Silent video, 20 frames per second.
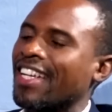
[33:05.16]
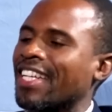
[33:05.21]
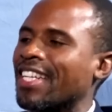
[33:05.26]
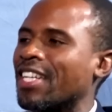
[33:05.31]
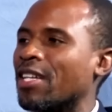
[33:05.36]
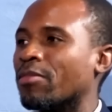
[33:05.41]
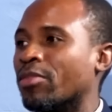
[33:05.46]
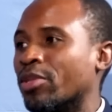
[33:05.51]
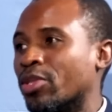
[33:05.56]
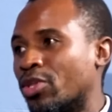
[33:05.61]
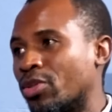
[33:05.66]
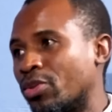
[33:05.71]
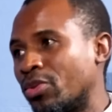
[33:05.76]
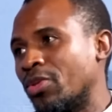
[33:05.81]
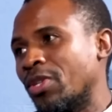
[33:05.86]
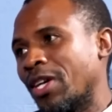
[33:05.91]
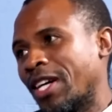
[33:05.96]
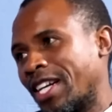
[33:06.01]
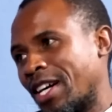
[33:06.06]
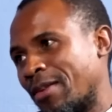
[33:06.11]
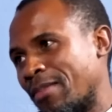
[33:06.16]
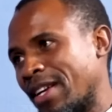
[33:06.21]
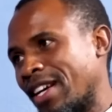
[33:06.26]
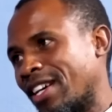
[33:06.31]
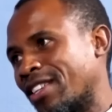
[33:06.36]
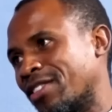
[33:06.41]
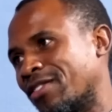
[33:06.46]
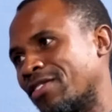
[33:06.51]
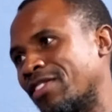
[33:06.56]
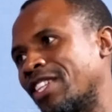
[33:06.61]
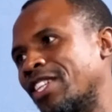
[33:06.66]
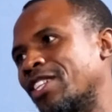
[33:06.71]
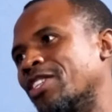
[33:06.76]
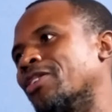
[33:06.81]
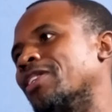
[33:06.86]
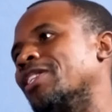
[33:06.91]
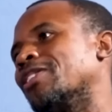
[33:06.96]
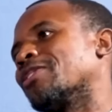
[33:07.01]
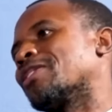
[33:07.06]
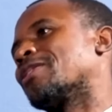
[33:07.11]
Number two, you're coming out of there
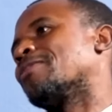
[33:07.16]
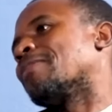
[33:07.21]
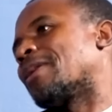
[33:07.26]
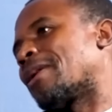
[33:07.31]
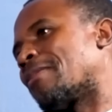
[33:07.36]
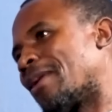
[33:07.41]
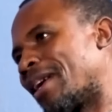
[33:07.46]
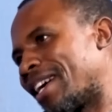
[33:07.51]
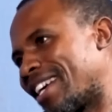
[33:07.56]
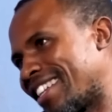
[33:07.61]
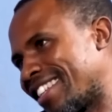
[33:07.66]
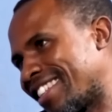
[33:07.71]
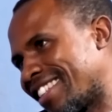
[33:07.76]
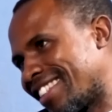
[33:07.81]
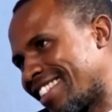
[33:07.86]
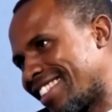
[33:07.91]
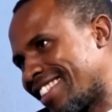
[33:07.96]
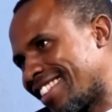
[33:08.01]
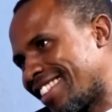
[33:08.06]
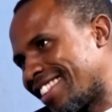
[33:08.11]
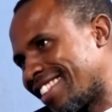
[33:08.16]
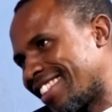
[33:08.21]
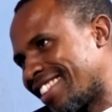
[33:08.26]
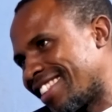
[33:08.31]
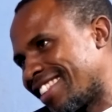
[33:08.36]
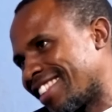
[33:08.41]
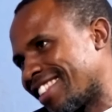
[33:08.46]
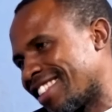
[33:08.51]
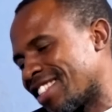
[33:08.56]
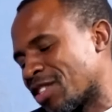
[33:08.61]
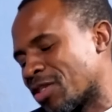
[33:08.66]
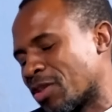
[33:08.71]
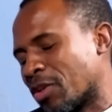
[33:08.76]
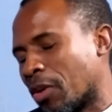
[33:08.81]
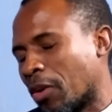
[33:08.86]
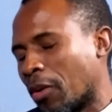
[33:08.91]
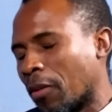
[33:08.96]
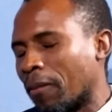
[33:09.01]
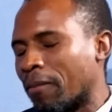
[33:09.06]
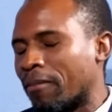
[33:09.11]
going to Zimbabwe.
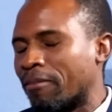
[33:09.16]
So